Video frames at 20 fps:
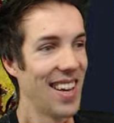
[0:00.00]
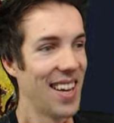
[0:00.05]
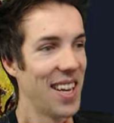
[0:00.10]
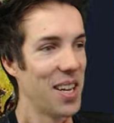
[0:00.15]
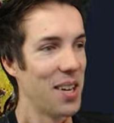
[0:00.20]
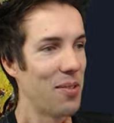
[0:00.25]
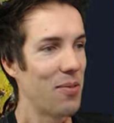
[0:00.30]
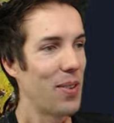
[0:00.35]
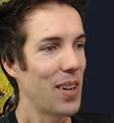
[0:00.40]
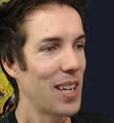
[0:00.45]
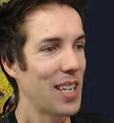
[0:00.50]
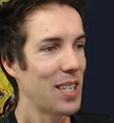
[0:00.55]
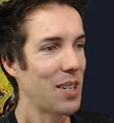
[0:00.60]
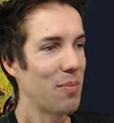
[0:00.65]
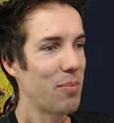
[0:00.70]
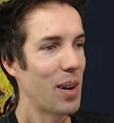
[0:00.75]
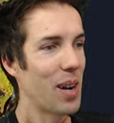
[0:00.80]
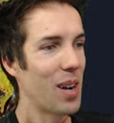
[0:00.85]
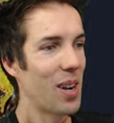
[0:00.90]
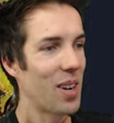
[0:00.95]
Fix the
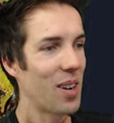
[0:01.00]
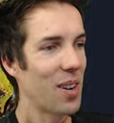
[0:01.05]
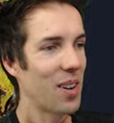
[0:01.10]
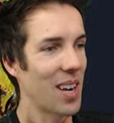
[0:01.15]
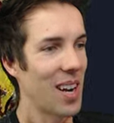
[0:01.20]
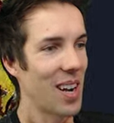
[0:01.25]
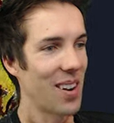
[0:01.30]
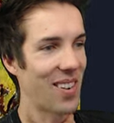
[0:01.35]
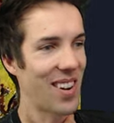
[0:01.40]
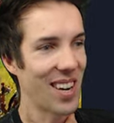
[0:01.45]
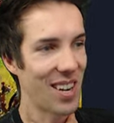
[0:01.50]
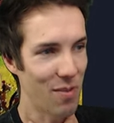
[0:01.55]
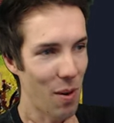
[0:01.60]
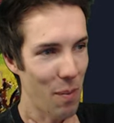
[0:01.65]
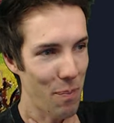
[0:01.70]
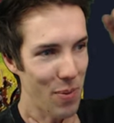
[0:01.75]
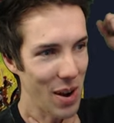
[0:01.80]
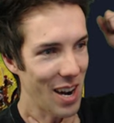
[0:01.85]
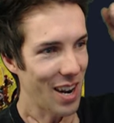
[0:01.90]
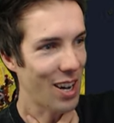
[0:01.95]
bug. I'm gonna
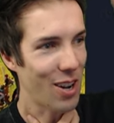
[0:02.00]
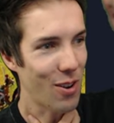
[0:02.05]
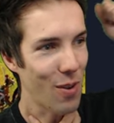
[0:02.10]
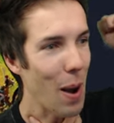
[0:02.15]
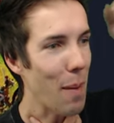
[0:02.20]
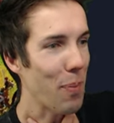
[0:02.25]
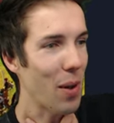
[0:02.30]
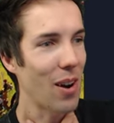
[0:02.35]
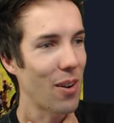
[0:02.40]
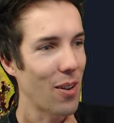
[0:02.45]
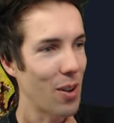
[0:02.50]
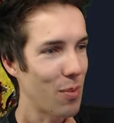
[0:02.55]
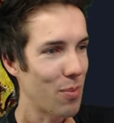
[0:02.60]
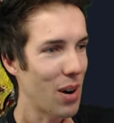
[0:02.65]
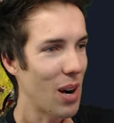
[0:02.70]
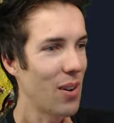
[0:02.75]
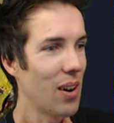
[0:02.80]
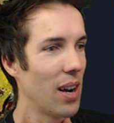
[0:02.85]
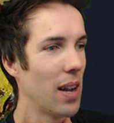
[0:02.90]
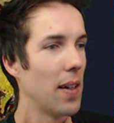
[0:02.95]
repair the crap out of you,
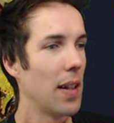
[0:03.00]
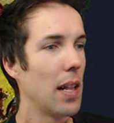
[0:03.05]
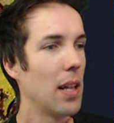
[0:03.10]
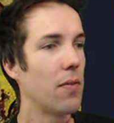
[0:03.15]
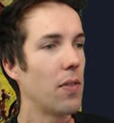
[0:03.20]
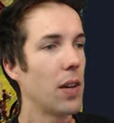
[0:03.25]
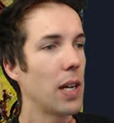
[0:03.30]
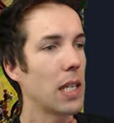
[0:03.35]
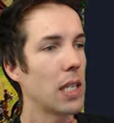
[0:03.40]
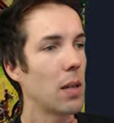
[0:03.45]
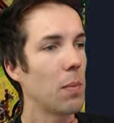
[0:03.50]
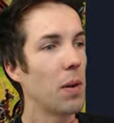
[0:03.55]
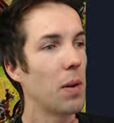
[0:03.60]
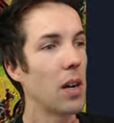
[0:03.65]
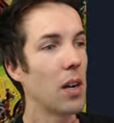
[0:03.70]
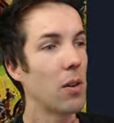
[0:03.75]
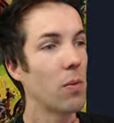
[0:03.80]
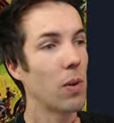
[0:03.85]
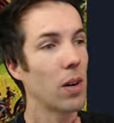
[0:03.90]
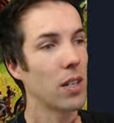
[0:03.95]
bro. Fix the
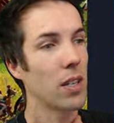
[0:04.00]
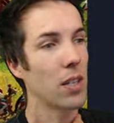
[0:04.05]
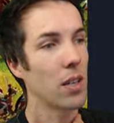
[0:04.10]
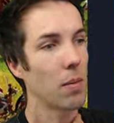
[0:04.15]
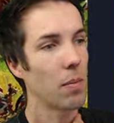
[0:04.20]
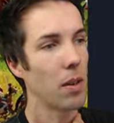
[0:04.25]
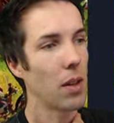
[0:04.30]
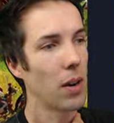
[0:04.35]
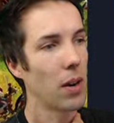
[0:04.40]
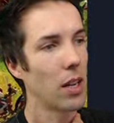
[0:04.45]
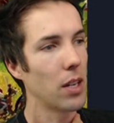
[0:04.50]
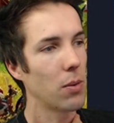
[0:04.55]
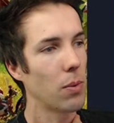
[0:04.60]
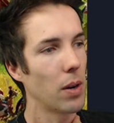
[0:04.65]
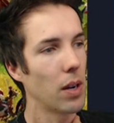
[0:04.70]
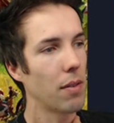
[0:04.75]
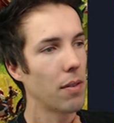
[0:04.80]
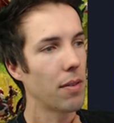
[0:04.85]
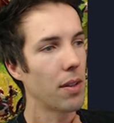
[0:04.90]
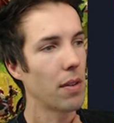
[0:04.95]
bug where some units were
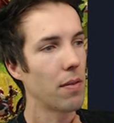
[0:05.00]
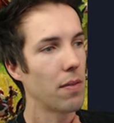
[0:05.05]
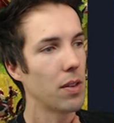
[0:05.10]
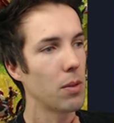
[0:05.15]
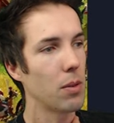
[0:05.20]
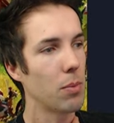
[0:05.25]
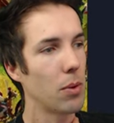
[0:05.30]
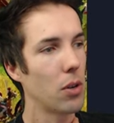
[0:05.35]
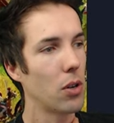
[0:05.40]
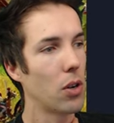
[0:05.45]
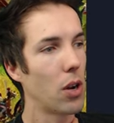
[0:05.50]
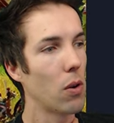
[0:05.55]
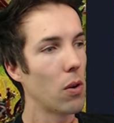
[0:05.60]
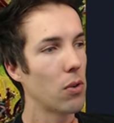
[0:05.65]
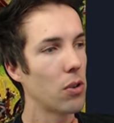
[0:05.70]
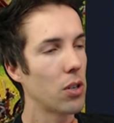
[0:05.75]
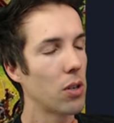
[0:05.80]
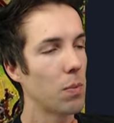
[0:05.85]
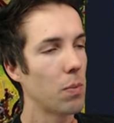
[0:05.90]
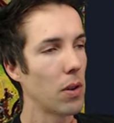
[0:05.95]
leaving a visible
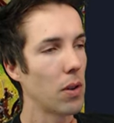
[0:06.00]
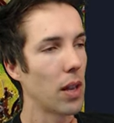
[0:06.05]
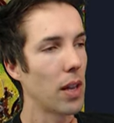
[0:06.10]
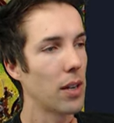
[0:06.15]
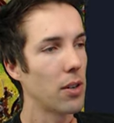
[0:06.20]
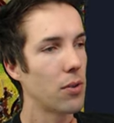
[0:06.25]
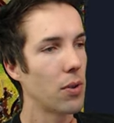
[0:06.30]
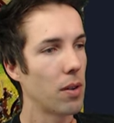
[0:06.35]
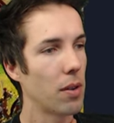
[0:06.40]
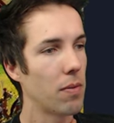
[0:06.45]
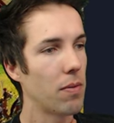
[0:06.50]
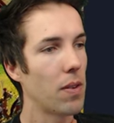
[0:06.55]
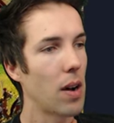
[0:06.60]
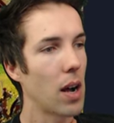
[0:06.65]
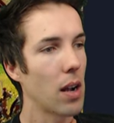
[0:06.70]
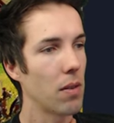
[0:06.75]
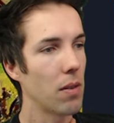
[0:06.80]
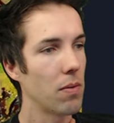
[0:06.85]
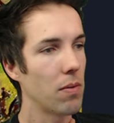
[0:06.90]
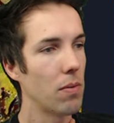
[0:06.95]
ghost upon entering
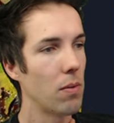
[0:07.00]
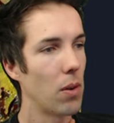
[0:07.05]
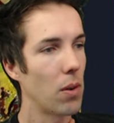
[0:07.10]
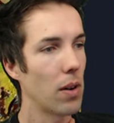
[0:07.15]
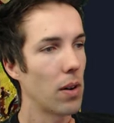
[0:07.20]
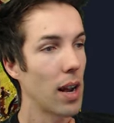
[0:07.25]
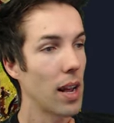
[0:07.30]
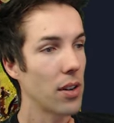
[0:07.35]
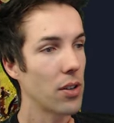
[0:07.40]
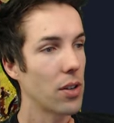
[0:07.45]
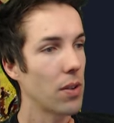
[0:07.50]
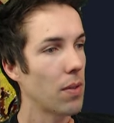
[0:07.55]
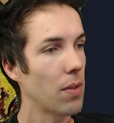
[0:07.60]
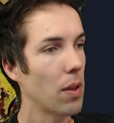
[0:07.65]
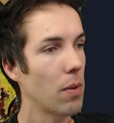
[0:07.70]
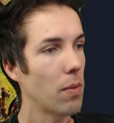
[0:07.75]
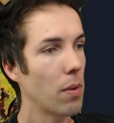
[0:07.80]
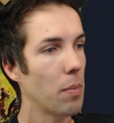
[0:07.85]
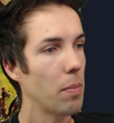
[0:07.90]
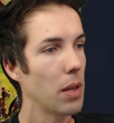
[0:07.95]
fog of war as if they
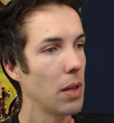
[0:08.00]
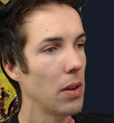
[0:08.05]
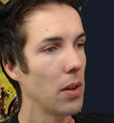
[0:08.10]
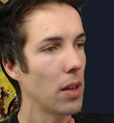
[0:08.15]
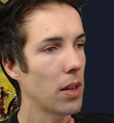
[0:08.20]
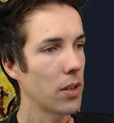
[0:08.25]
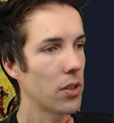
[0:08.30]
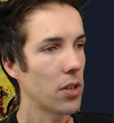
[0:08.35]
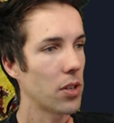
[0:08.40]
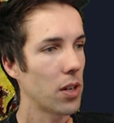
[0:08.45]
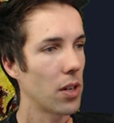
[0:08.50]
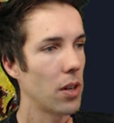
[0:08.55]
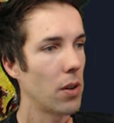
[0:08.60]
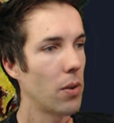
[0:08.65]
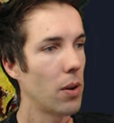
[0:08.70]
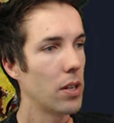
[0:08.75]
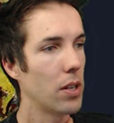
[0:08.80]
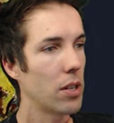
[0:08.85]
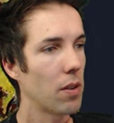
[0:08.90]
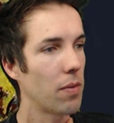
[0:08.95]
were buildings.
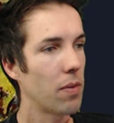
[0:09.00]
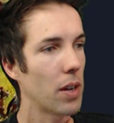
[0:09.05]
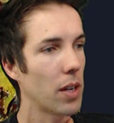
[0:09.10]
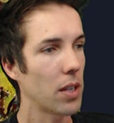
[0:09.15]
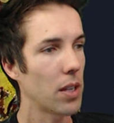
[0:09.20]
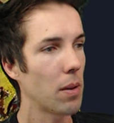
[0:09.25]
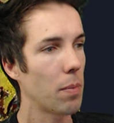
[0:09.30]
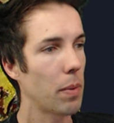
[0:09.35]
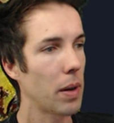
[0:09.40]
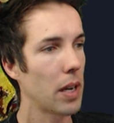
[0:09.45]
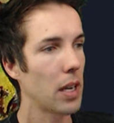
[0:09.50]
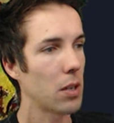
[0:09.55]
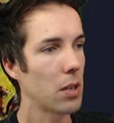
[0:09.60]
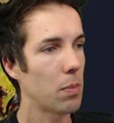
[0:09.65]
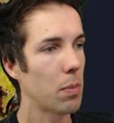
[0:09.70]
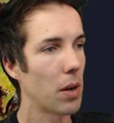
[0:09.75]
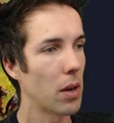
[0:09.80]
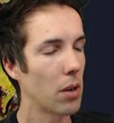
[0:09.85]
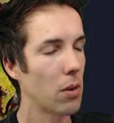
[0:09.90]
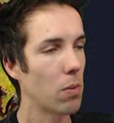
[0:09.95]
Units affected by this
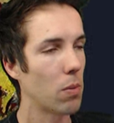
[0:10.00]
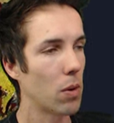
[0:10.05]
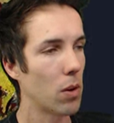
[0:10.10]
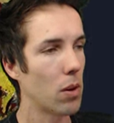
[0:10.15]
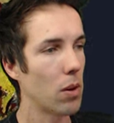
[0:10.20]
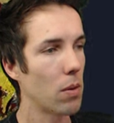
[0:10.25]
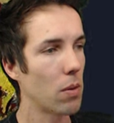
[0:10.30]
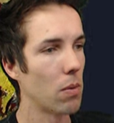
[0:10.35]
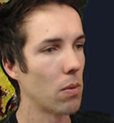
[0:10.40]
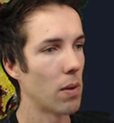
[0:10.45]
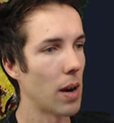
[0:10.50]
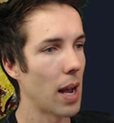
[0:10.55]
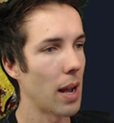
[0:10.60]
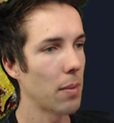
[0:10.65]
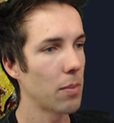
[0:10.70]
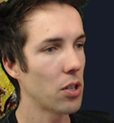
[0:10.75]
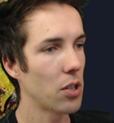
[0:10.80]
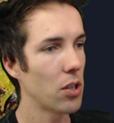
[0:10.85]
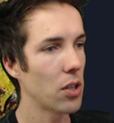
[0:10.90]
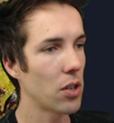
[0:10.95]
bug were
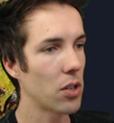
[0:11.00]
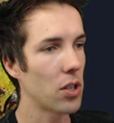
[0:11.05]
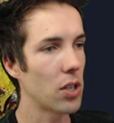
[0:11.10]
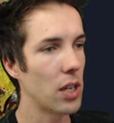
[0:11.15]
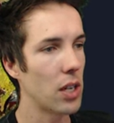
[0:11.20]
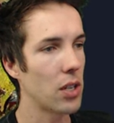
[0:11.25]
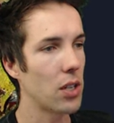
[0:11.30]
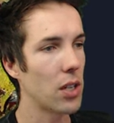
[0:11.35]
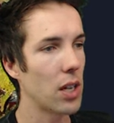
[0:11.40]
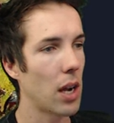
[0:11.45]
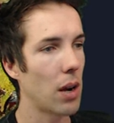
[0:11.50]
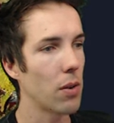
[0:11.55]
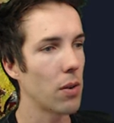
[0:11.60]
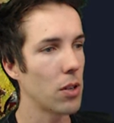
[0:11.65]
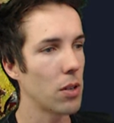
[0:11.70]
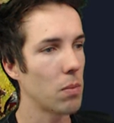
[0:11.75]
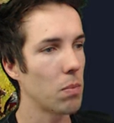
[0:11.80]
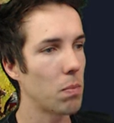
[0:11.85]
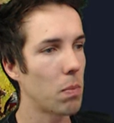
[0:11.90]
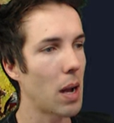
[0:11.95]
rams, siege towers,
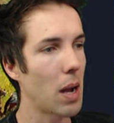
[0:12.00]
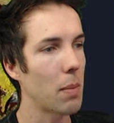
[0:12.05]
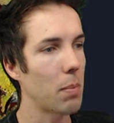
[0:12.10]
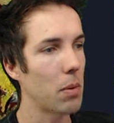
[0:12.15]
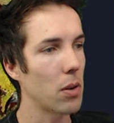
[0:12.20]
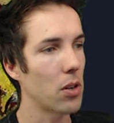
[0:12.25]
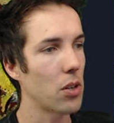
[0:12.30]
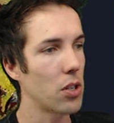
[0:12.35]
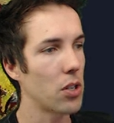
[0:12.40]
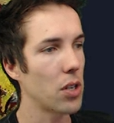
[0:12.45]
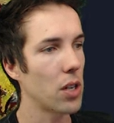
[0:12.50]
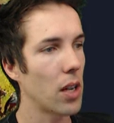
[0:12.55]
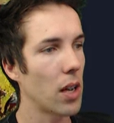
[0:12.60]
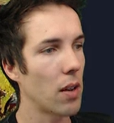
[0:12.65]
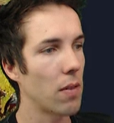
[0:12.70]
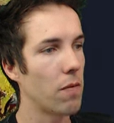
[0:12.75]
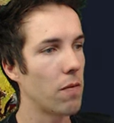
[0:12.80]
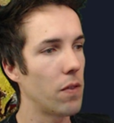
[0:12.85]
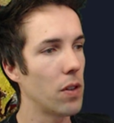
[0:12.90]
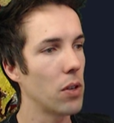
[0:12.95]
bombards,
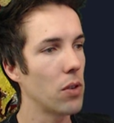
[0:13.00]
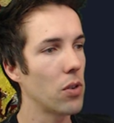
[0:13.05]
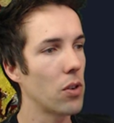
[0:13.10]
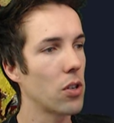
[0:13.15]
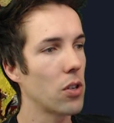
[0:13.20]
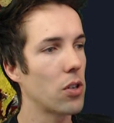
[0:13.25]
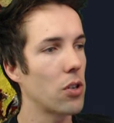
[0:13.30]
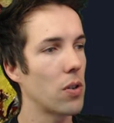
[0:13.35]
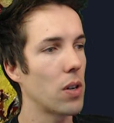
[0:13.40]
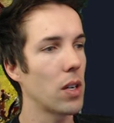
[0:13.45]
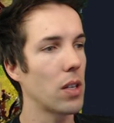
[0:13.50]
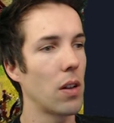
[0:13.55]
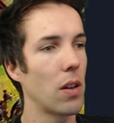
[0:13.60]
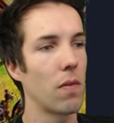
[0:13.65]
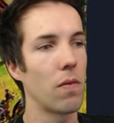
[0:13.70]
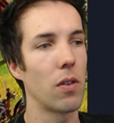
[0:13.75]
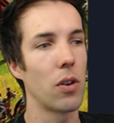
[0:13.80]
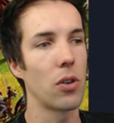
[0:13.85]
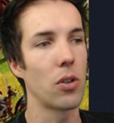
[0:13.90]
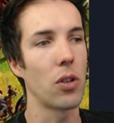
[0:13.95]
and field-constructed
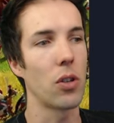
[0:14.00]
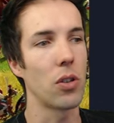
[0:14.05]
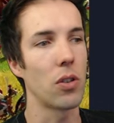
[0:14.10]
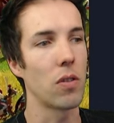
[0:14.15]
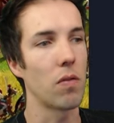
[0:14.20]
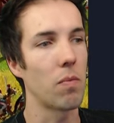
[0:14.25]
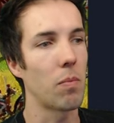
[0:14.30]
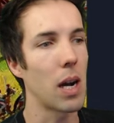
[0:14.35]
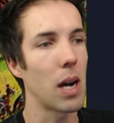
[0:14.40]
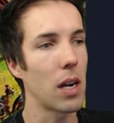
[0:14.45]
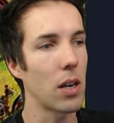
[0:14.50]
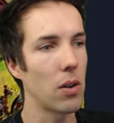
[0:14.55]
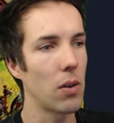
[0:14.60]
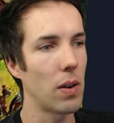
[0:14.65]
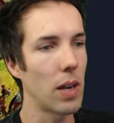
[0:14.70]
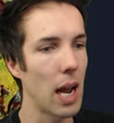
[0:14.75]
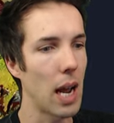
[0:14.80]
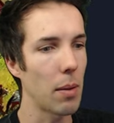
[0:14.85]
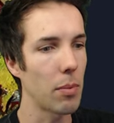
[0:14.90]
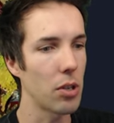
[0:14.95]
versions of Mongol
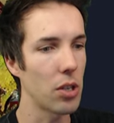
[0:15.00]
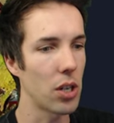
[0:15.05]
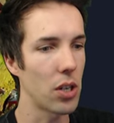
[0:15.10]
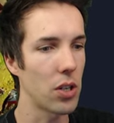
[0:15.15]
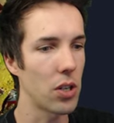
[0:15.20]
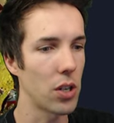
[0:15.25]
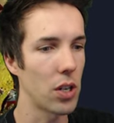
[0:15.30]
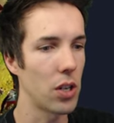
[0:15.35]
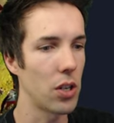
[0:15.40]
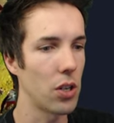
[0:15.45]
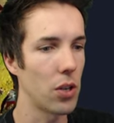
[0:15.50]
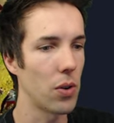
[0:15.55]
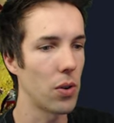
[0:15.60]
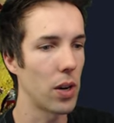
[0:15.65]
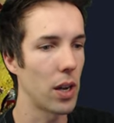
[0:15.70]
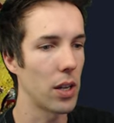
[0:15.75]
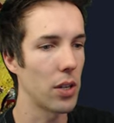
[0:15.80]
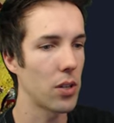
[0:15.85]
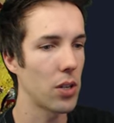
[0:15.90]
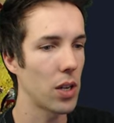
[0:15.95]
and Abbasid siege
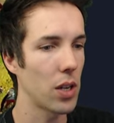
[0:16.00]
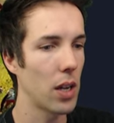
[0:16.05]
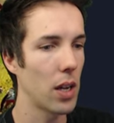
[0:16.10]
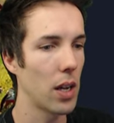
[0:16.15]
units.